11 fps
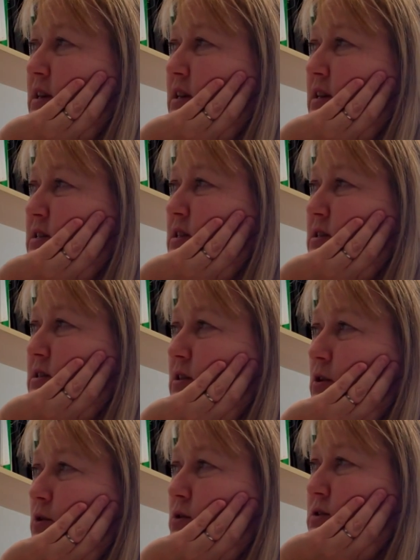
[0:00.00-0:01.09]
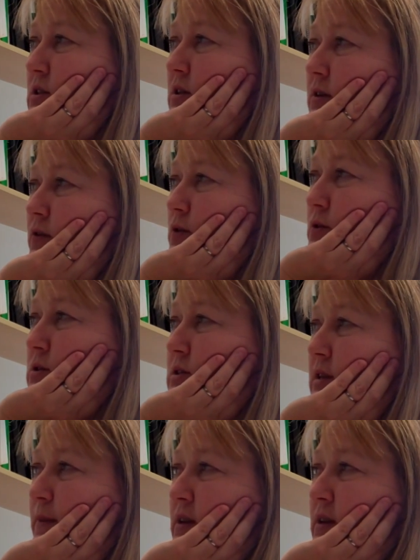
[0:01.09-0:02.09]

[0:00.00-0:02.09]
they can access, the logs, the live logs,